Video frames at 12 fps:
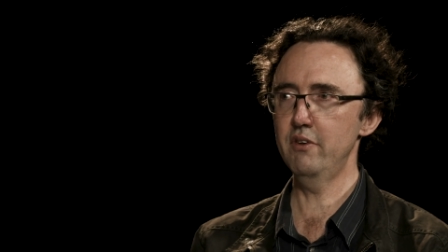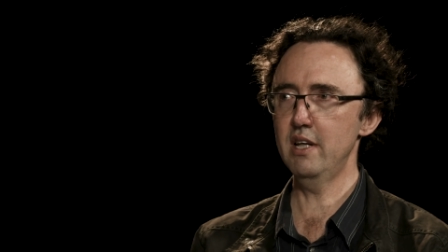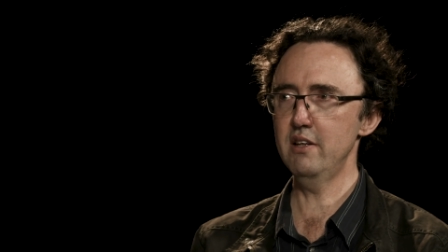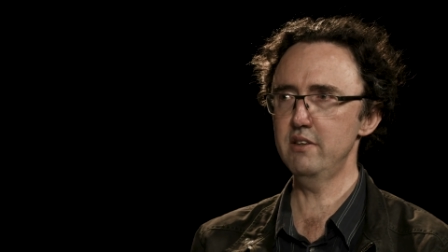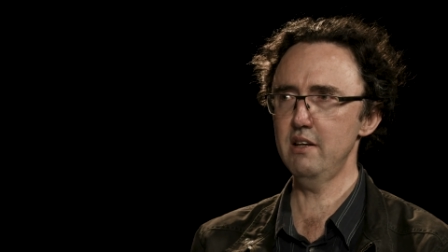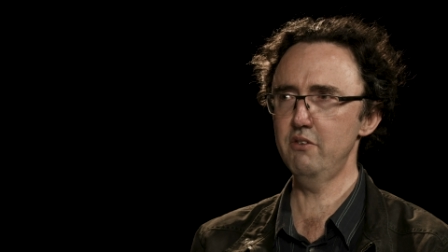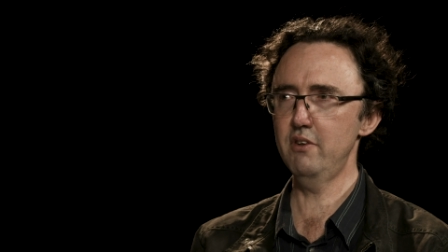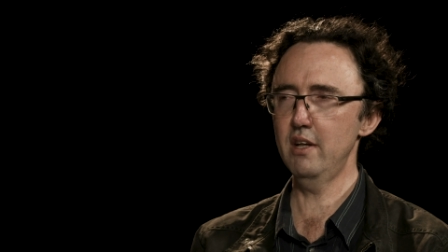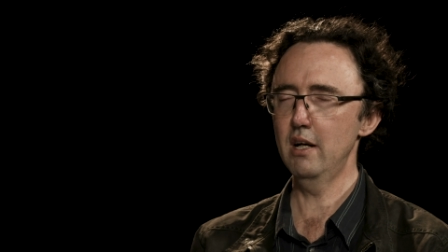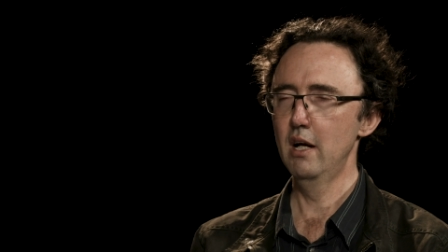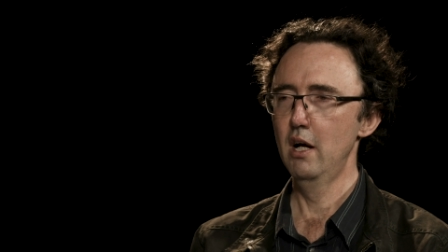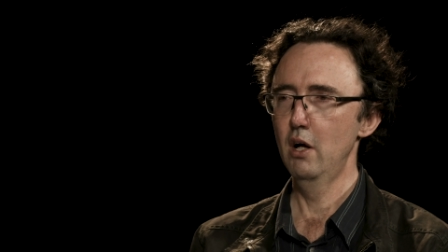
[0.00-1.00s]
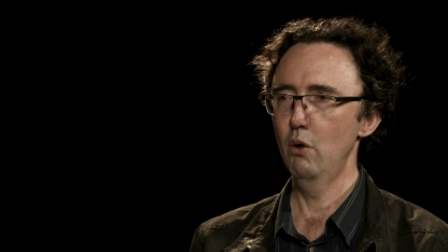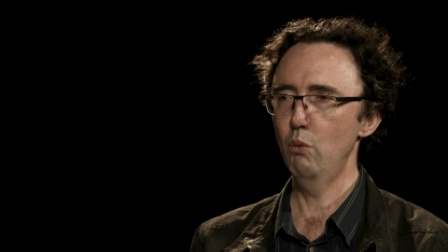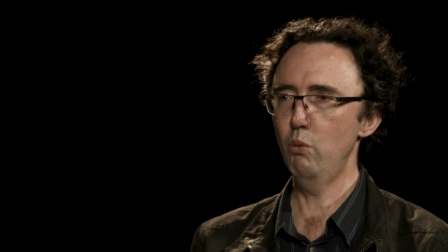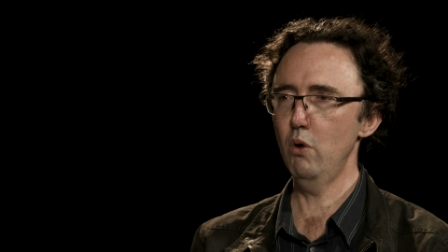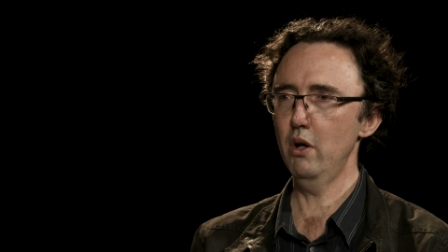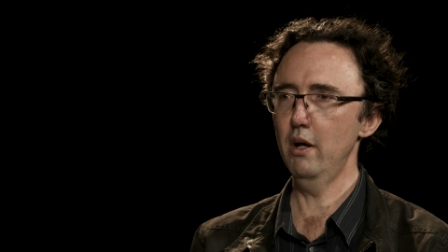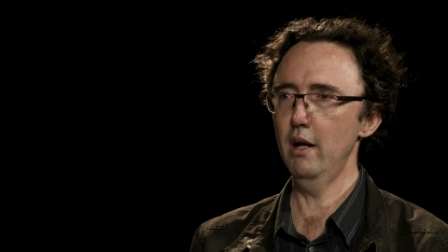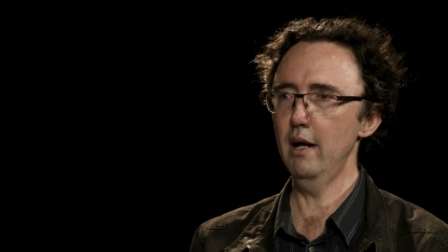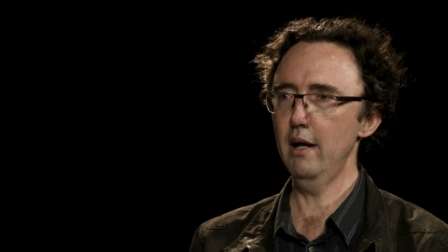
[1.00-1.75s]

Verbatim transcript: And he says that what